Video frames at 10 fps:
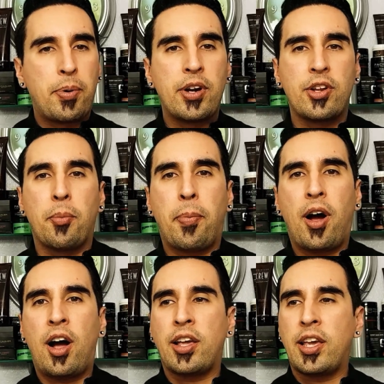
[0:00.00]
put in your
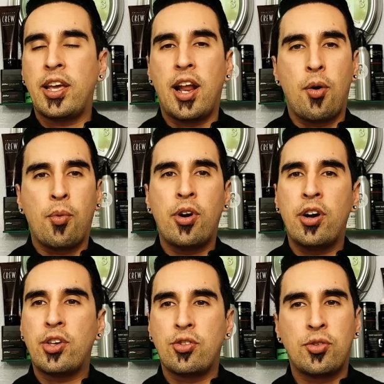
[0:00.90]
pocket at
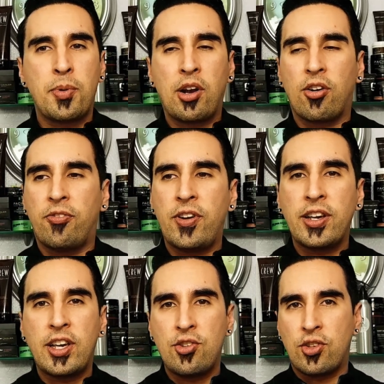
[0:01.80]
work. You smell a little
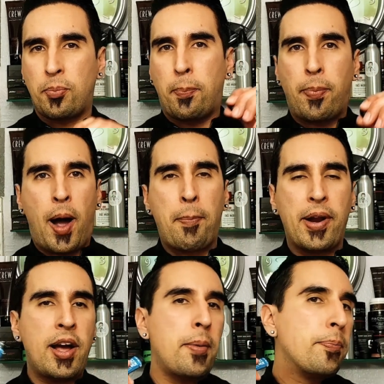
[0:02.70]
funky, you just pop
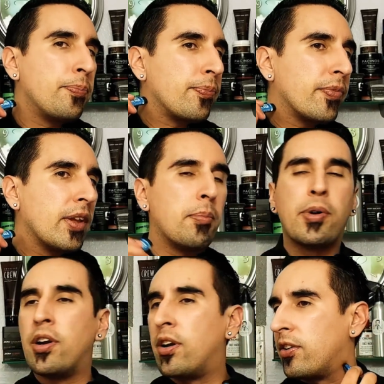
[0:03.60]
it up.
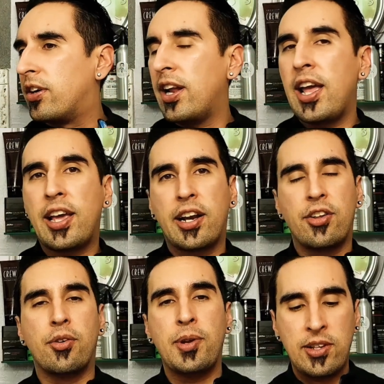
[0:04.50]
Put it on your neck and
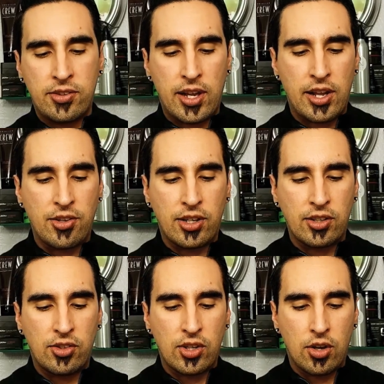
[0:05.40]
on your wrist, and you're
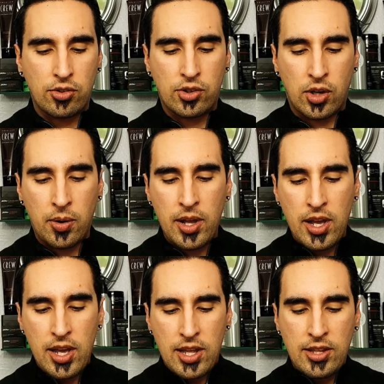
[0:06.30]
good to go. So,
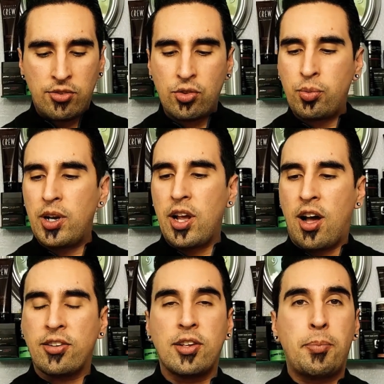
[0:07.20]
this was really
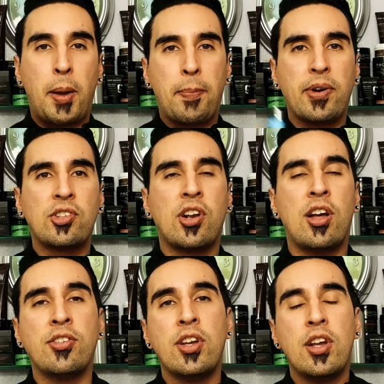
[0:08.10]
awesome by
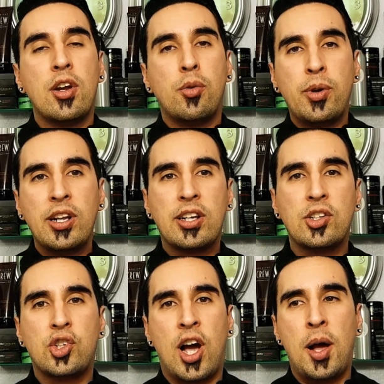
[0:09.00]
Bushklawz. Really
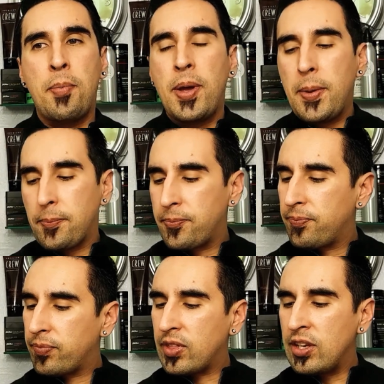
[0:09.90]
good job
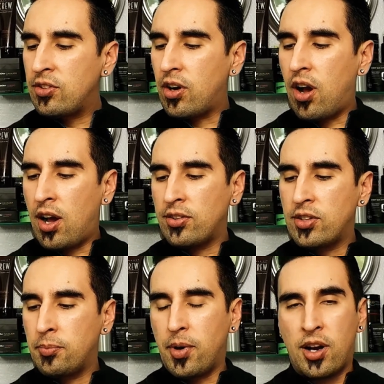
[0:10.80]
these are
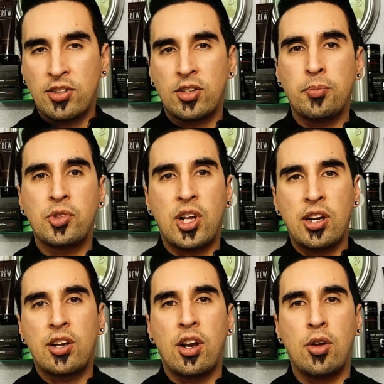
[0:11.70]
awesome awesome
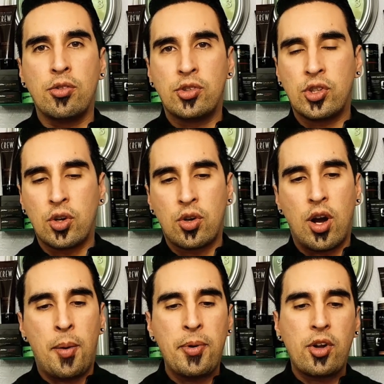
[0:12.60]
solid colognes so
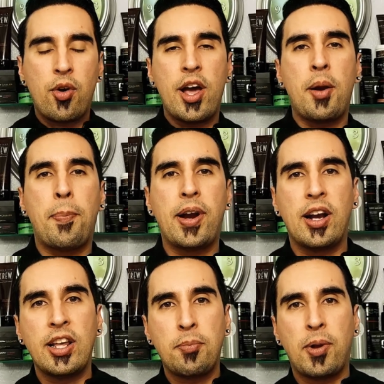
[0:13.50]
i'm gonna go ahead and put a
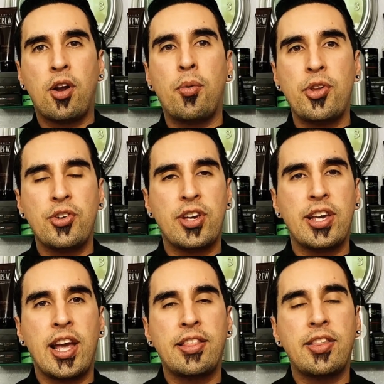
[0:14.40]
link below when you
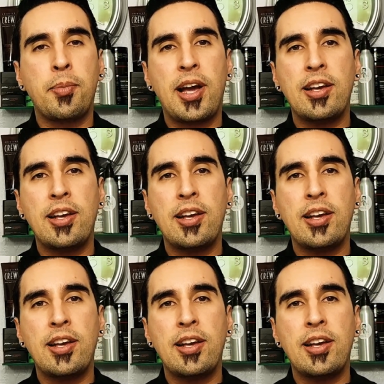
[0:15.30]
can get them